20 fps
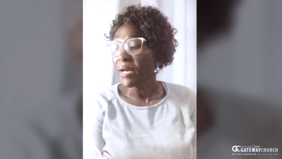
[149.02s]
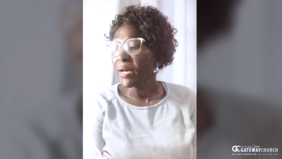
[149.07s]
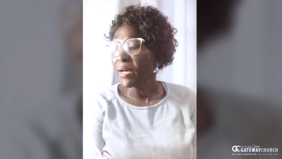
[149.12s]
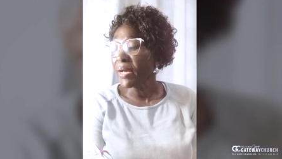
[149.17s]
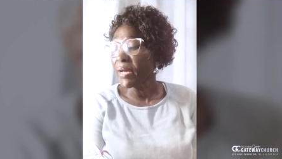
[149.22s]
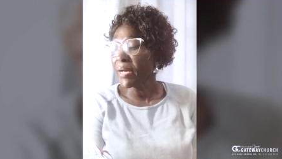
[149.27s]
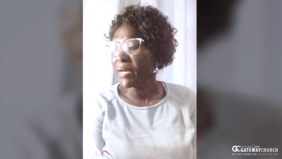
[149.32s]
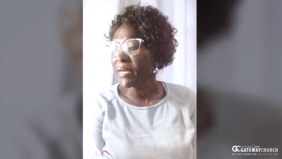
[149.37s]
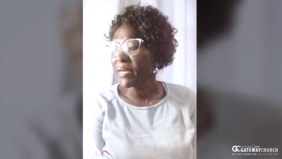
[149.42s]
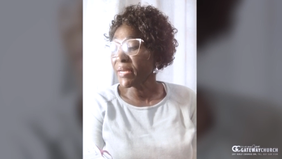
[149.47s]

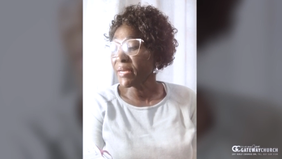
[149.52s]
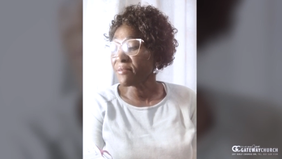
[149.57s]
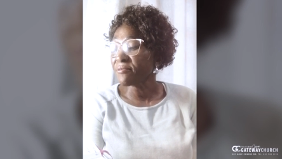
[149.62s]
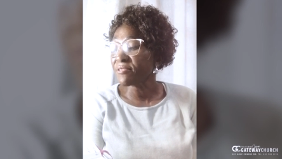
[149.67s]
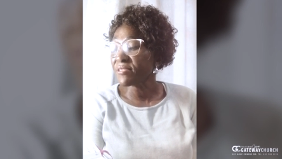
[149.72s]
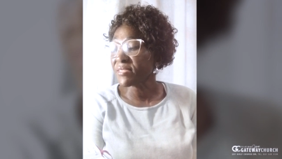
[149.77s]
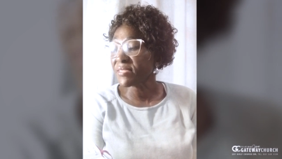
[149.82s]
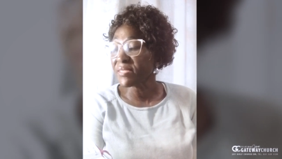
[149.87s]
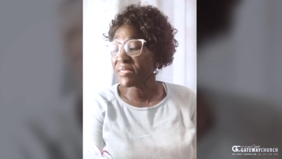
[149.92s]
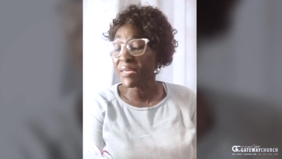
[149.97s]
I have
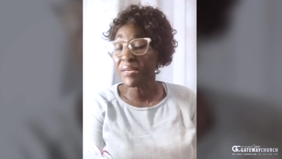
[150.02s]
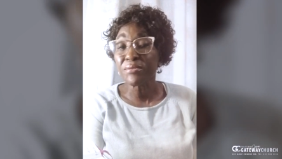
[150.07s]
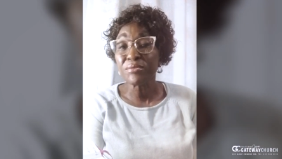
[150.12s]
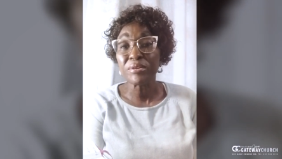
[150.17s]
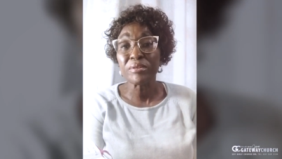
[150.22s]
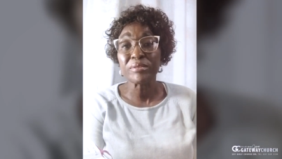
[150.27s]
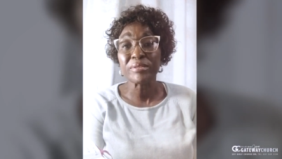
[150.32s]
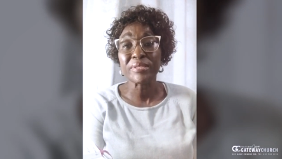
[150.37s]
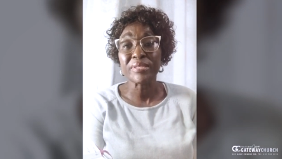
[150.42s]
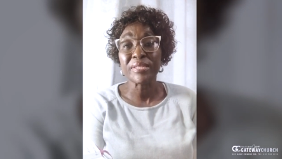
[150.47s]

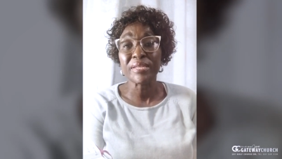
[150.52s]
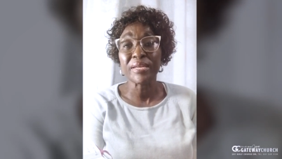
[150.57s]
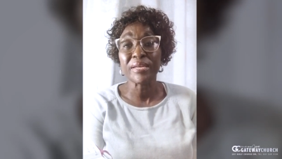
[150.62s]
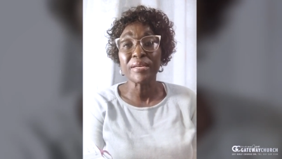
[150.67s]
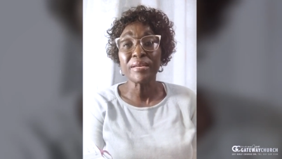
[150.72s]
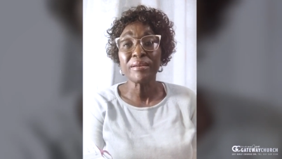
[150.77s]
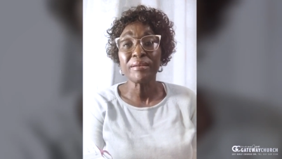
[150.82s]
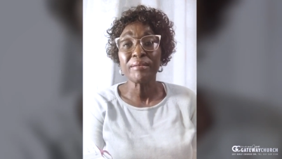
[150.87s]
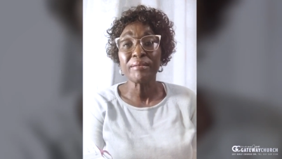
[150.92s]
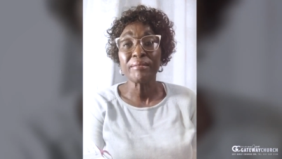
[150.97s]
scenarios here
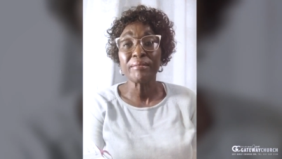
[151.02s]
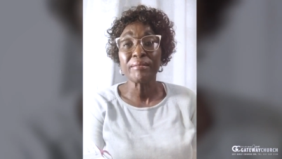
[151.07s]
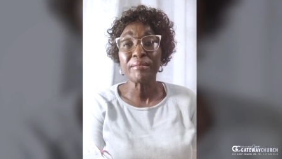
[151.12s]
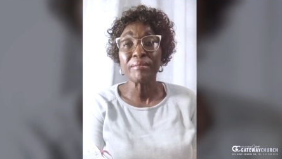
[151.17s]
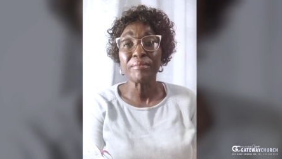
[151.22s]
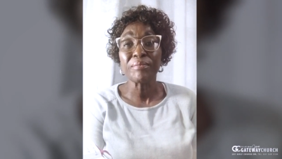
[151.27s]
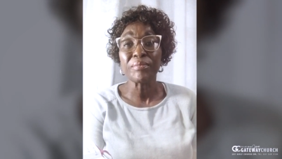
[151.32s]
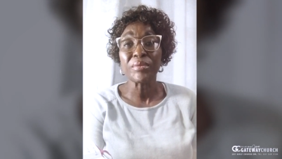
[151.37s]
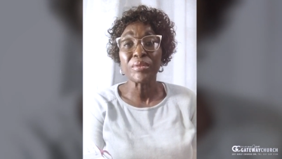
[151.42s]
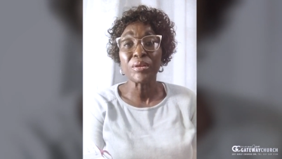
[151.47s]

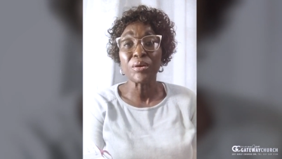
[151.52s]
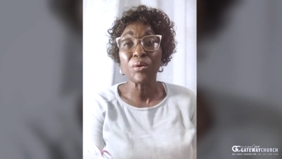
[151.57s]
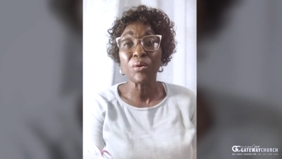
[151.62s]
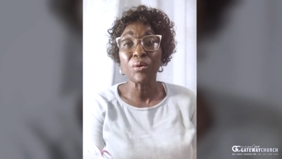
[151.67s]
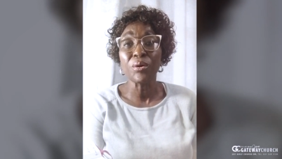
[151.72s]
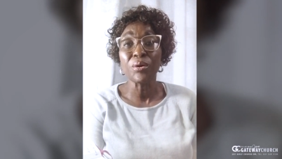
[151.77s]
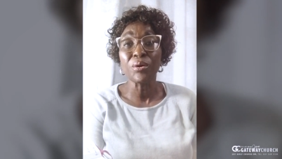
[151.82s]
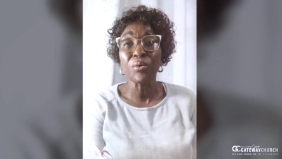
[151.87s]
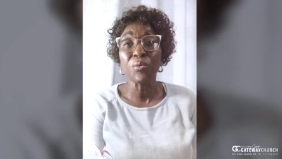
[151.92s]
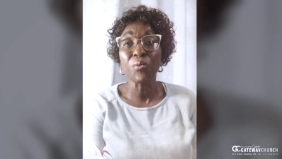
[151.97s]

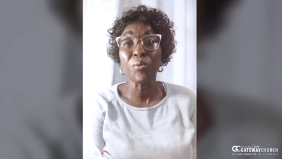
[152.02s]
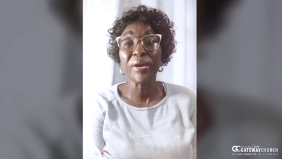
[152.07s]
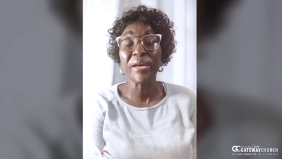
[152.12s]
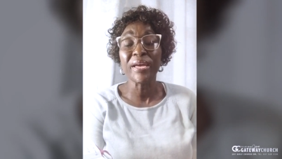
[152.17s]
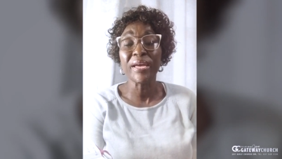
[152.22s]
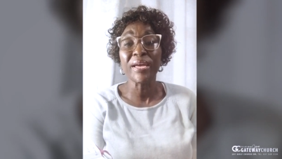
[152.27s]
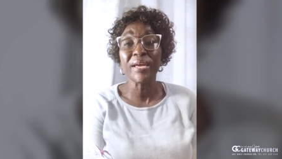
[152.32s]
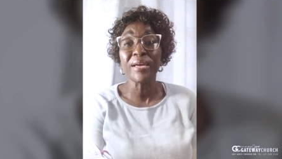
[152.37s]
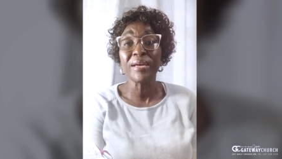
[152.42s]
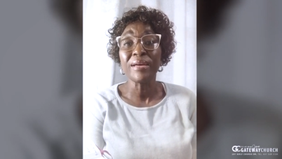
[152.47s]

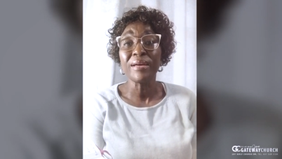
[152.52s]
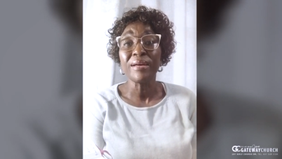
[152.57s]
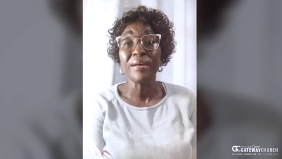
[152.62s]
where